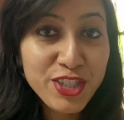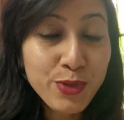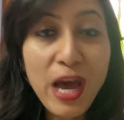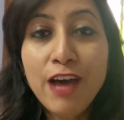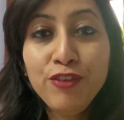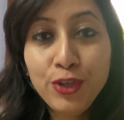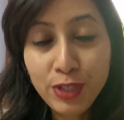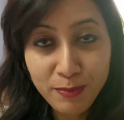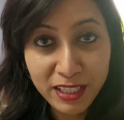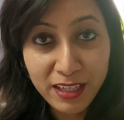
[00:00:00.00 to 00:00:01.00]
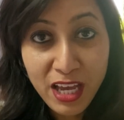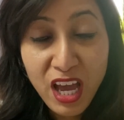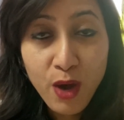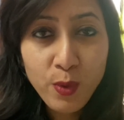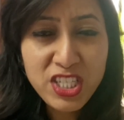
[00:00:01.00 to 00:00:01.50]
you have Udemy,
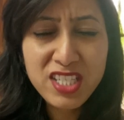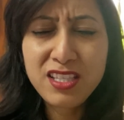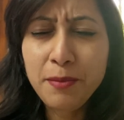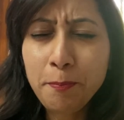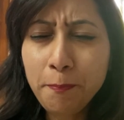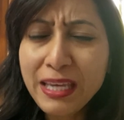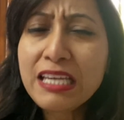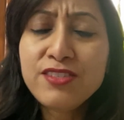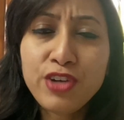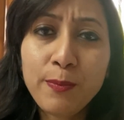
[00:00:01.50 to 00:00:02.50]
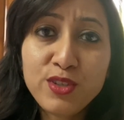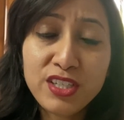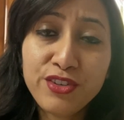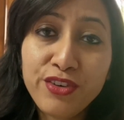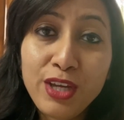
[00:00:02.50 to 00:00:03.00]
which is the biggest
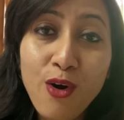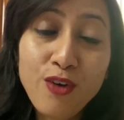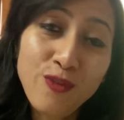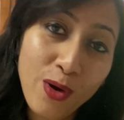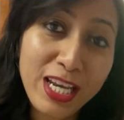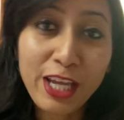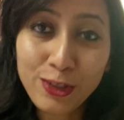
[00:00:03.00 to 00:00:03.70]
repository of online